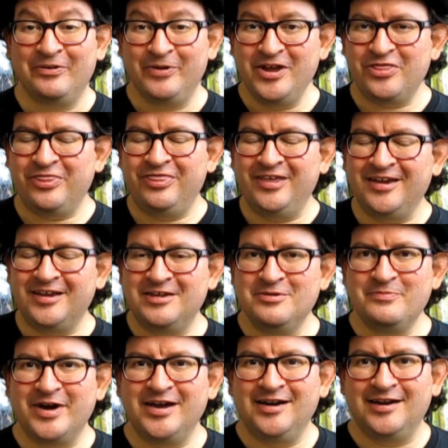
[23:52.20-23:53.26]
we think
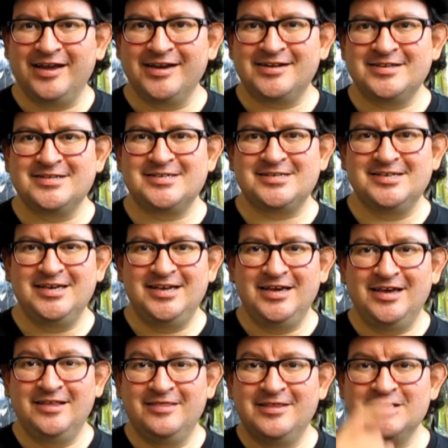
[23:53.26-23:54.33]
you might like to
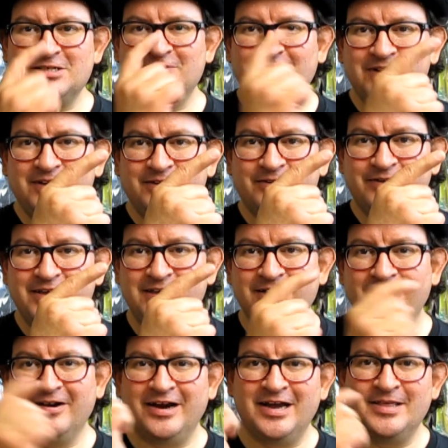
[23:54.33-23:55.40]
see this video
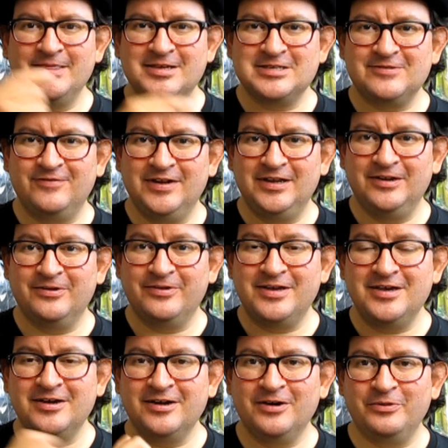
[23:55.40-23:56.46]
here and this video
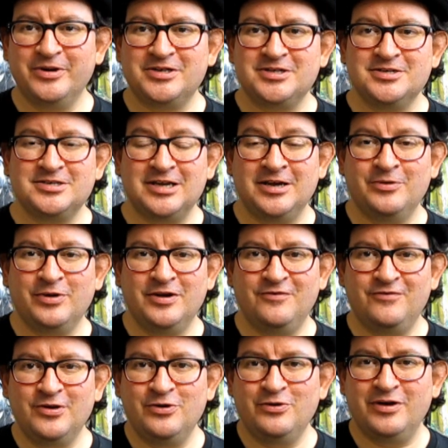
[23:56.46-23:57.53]
here, which is a
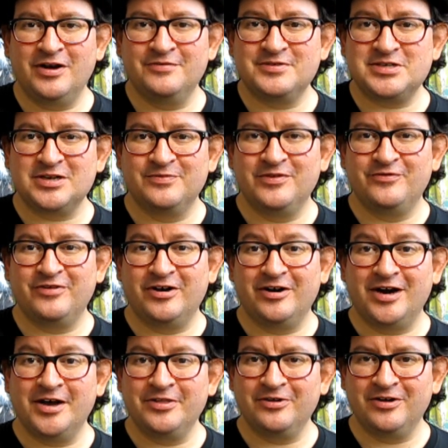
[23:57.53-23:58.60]
review of some of
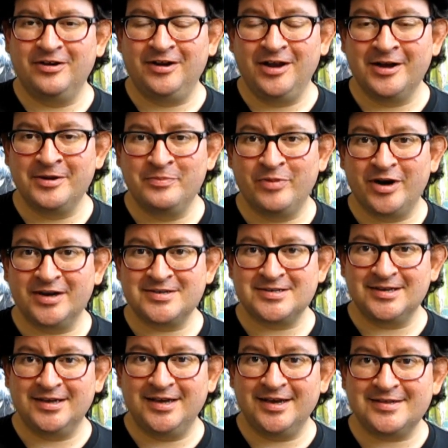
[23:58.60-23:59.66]
our other
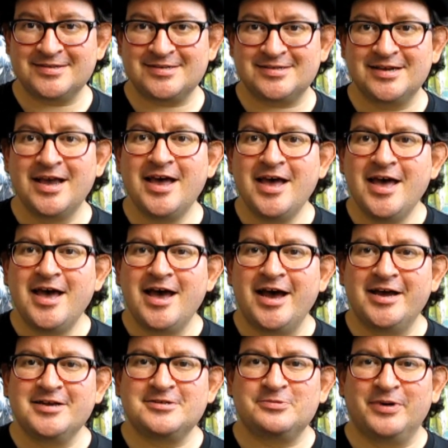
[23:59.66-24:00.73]
unboxing kits,
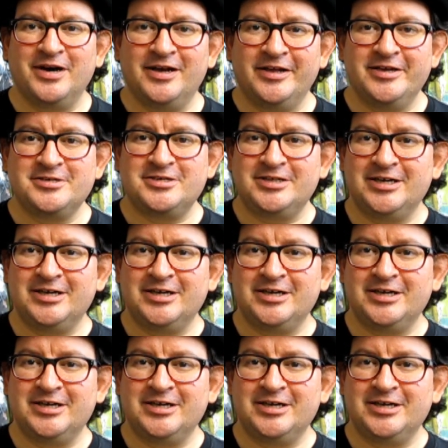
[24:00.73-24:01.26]
as well as